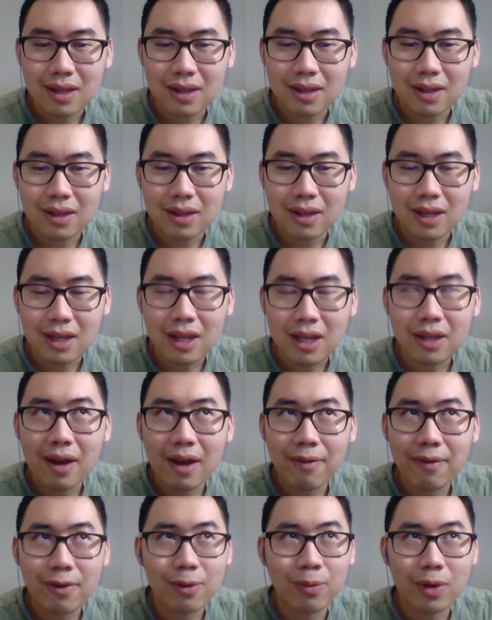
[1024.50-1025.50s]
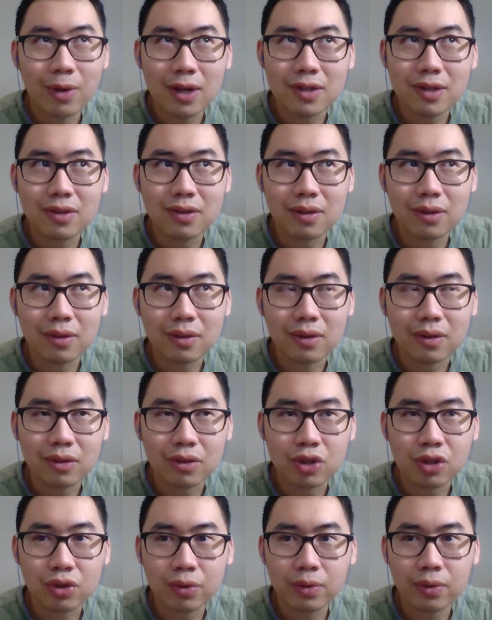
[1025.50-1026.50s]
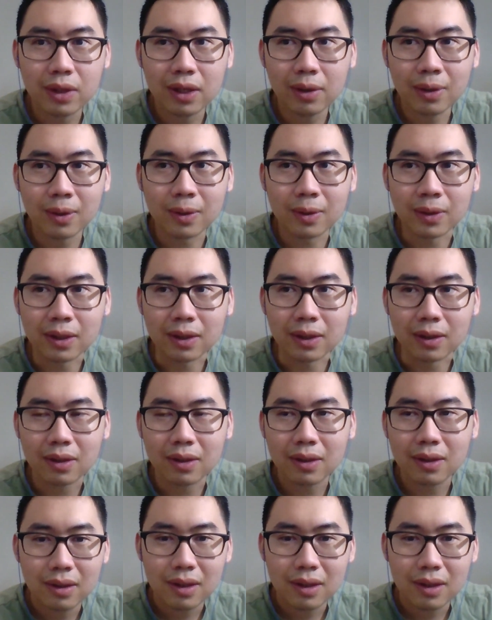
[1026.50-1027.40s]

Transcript: He never was the true hero here.